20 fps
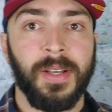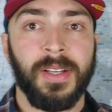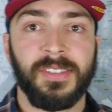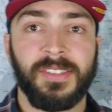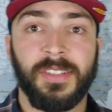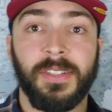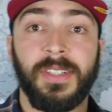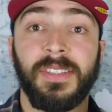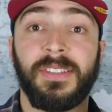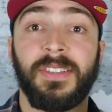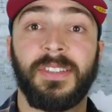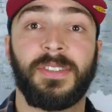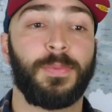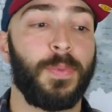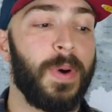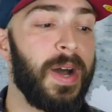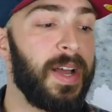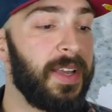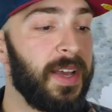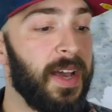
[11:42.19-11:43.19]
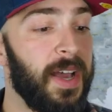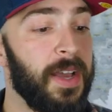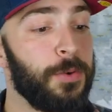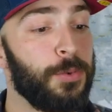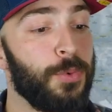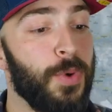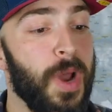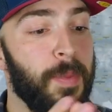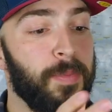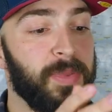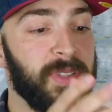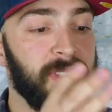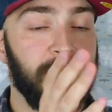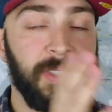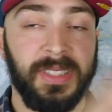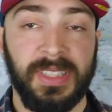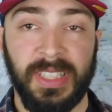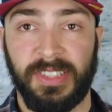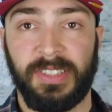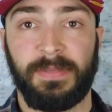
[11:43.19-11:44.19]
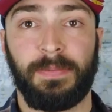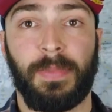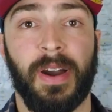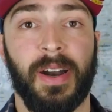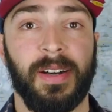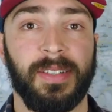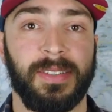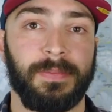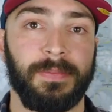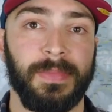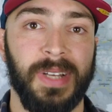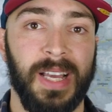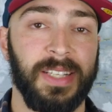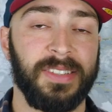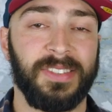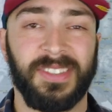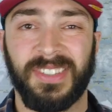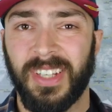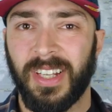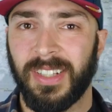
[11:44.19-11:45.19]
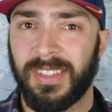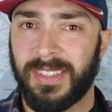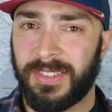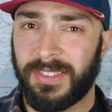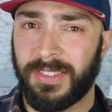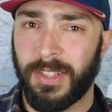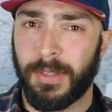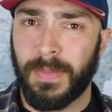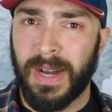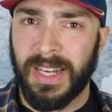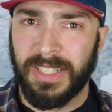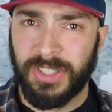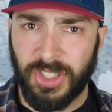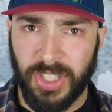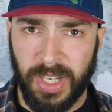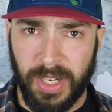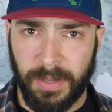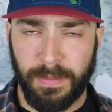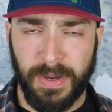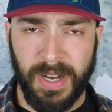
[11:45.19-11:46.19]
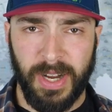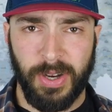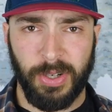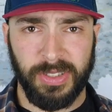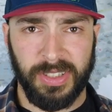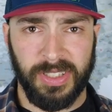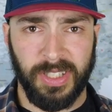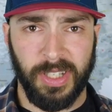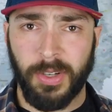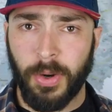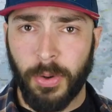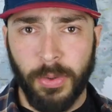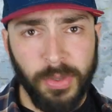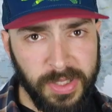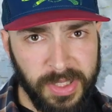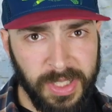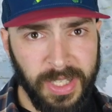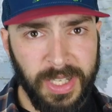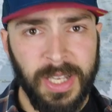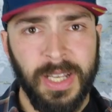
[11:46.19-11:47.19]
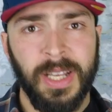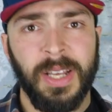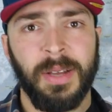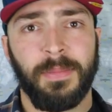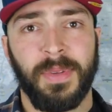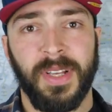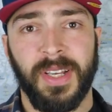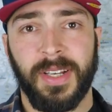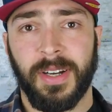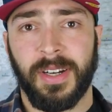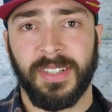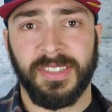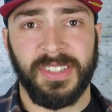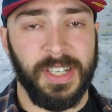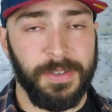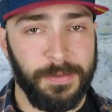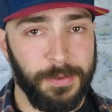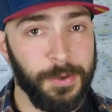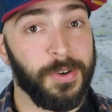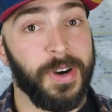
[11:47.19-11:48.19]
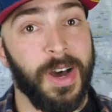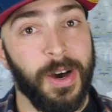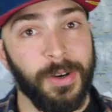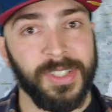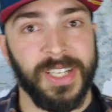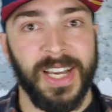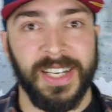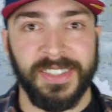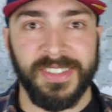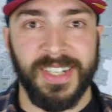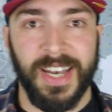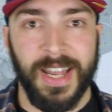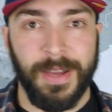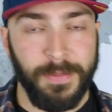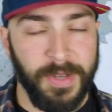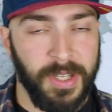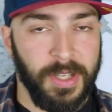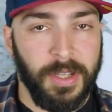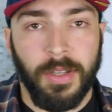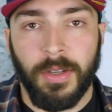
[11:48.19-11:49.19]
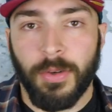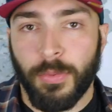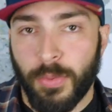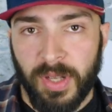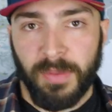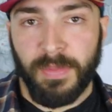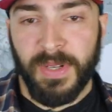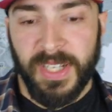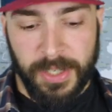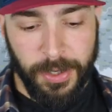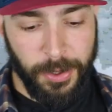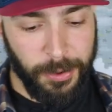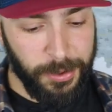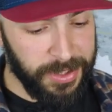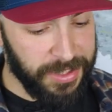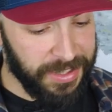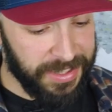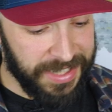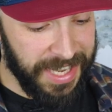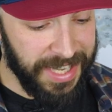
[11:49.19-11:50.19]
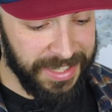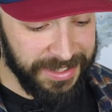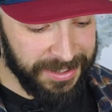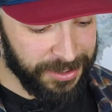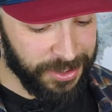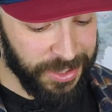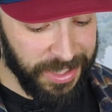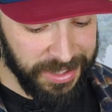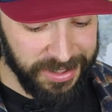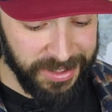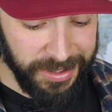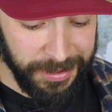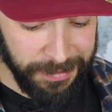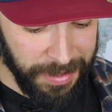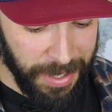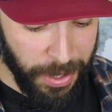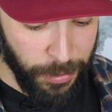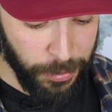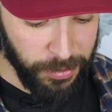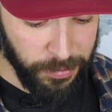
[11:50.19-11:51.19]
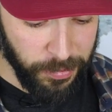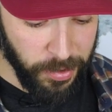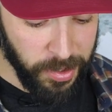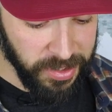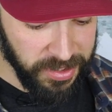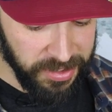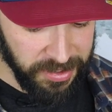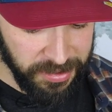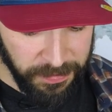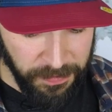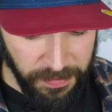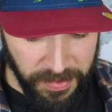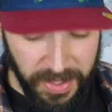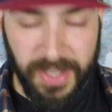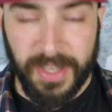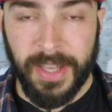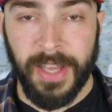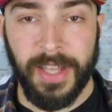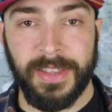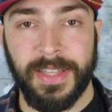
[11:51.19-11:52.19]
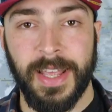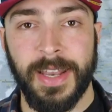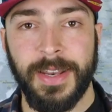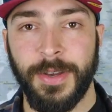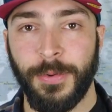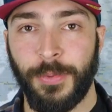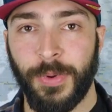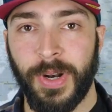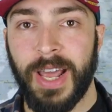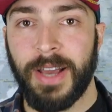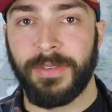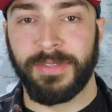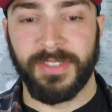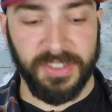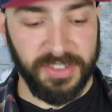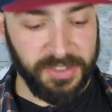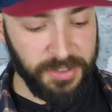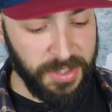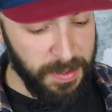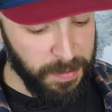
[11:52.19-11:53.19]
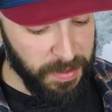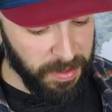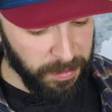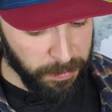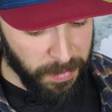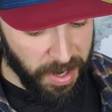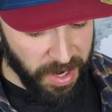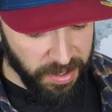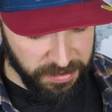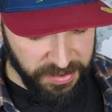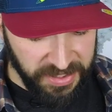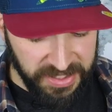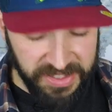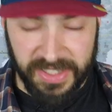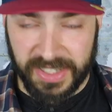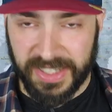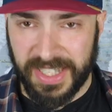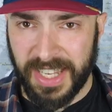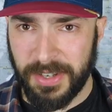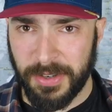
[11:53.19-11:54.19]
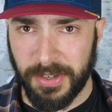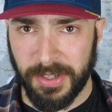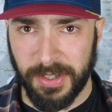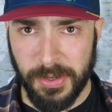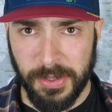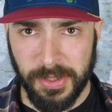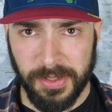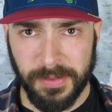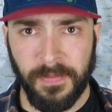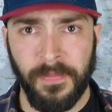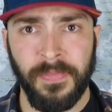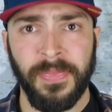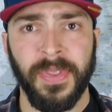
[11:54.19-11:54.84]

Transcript: So this is why I wrapped this part. It's not so much about the cold, because if you're out ice climbing, you will be cold. That's just how it works. And then you will have the screaming barfies and then you're good.